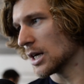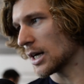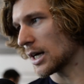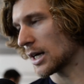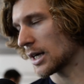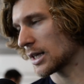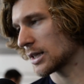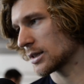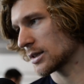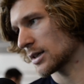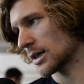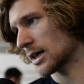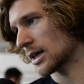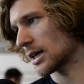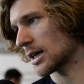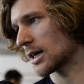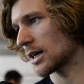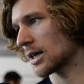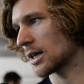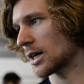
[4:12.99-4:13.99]
and
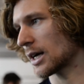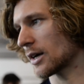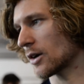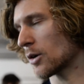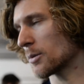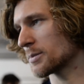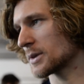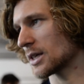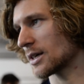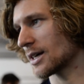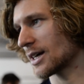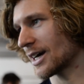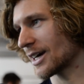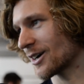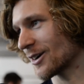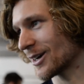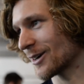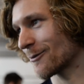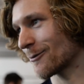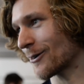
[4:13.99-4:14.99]
I hope that I'm
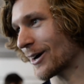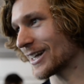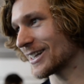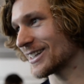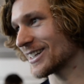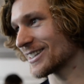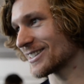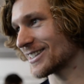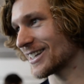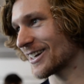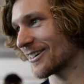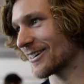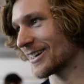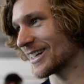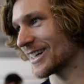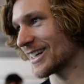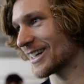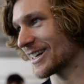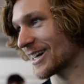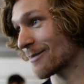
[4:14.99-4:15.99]
gonna find this here in